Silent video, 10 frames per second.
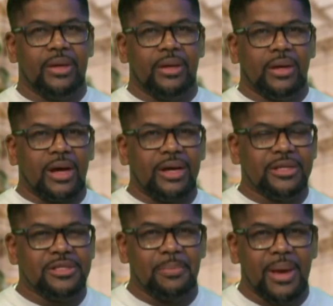Hi,
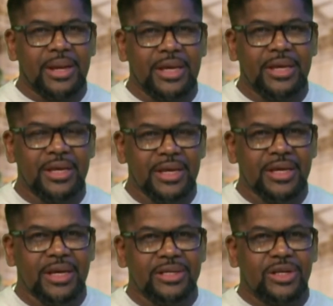it's Manny.
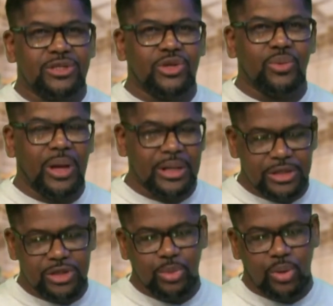Trust you well
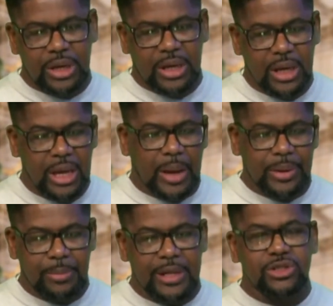this morning. I
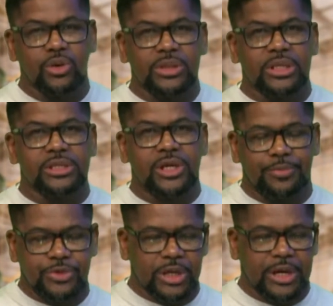want to bless you with this
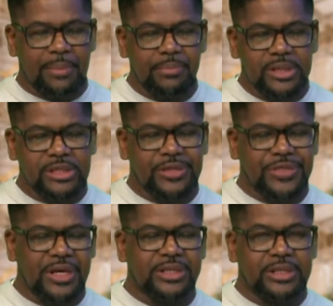scripture, Numbers
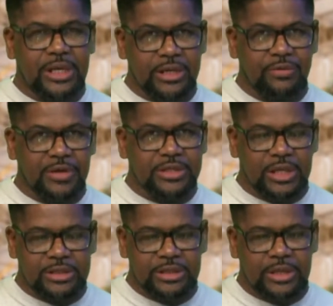13, verse
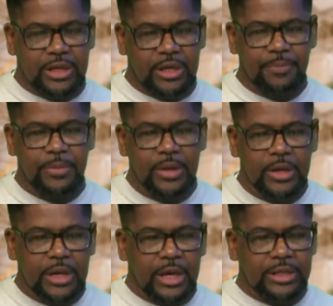33.
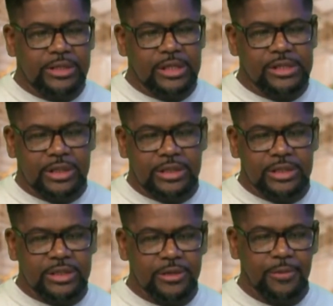And it says like
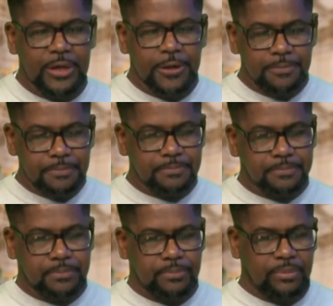this:
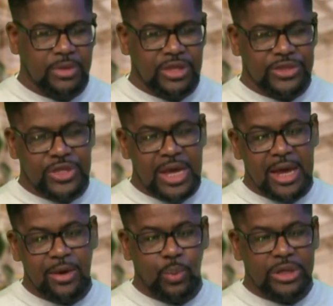
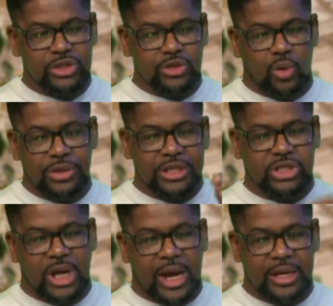"There we saw the
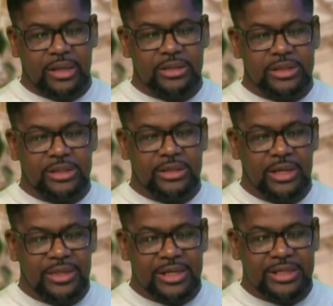giants,
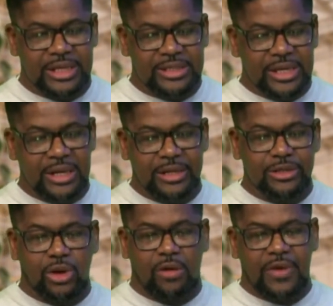the
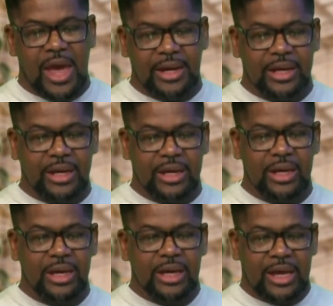descendants of Anak,
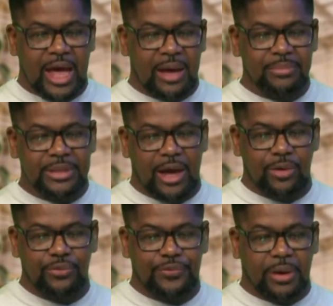come
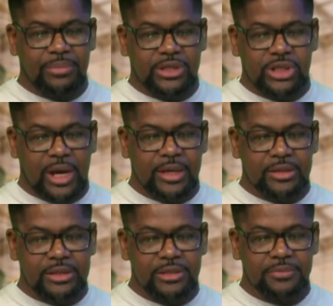down from the
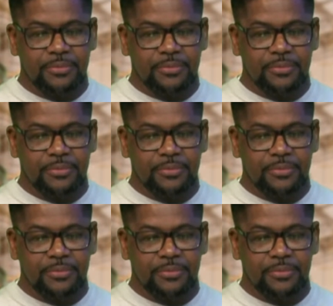giants.